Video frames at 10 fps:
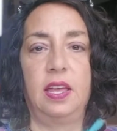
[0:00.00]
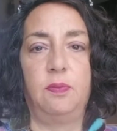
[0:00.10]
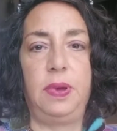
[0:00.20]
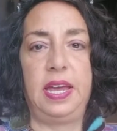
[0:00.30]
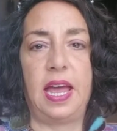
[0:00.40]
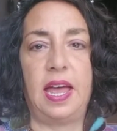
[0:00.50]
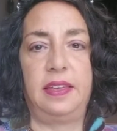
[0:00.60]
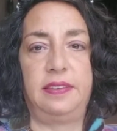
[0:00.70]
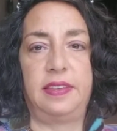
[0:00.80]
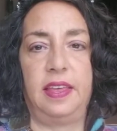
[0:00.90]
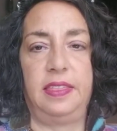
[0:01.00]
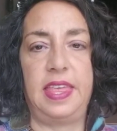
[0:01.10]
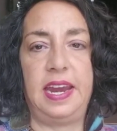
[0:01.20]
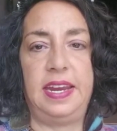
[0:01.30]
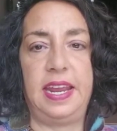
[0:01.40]
because
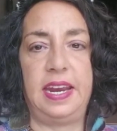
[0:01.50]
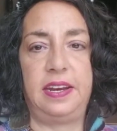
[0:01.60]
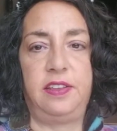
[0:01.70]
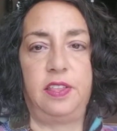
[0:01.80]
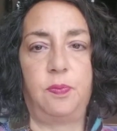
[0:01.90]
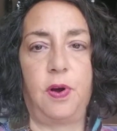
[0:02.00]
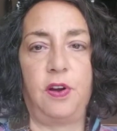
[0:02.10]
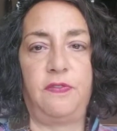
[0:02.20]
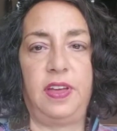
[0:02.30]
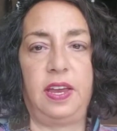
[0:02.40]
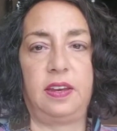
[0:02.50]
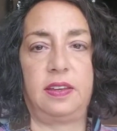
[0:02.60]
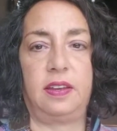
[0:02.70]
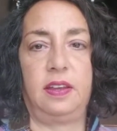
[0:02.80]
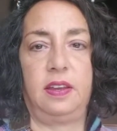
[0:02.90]
they did it to the perfect
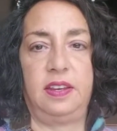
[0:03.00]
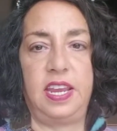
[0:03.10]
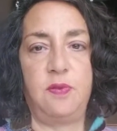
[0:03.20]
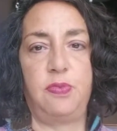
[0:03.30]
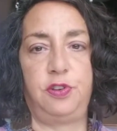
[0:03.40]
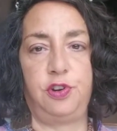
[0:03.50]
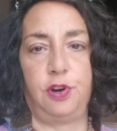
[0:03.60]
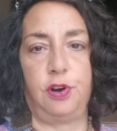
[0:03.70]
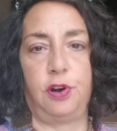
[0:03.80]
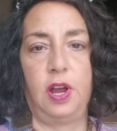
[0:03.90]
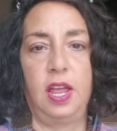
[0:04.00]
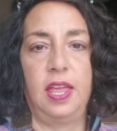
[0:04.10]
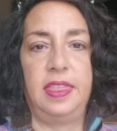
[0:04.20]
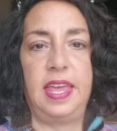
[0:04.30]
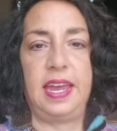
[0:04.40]
temperature
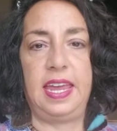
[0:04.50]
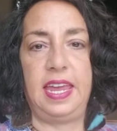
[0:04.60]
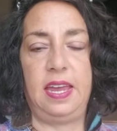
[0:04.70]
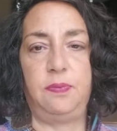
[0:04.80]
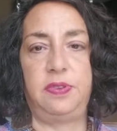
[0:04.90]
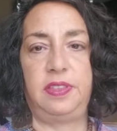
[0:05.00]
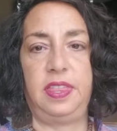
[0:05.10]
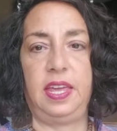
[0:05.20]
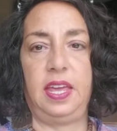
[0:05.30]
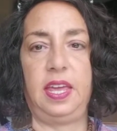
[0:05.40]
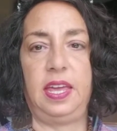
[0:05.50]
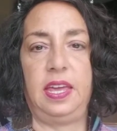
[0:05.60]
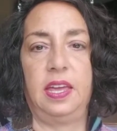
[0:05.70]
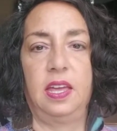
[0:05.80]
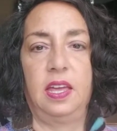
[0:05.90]
that keeps
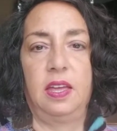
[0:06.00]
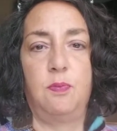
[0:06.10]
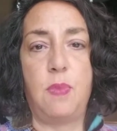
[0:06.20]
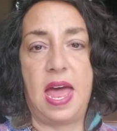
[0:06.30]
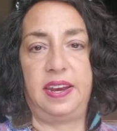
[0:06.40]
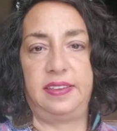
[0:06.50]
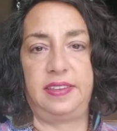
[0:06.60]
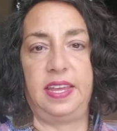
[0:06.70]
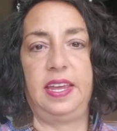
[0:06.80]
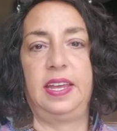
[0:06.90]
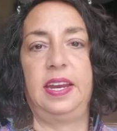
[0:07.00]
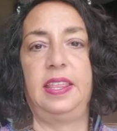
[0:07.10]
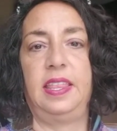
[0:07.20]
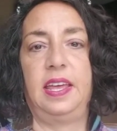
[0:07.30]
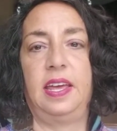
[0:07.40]
the medicine
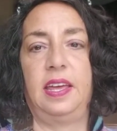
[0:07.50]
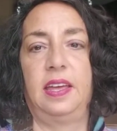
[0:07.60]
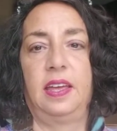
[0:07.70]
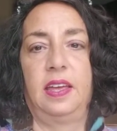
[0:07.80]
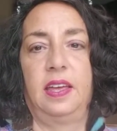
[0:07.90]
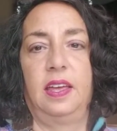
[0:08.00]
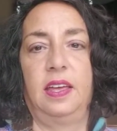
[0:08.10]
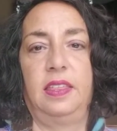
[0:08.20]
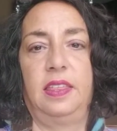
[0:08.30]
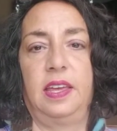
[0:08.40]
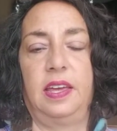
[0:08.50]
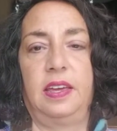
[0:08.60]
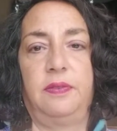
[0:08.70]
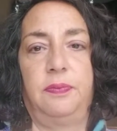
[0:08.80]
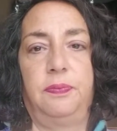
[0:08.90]
and the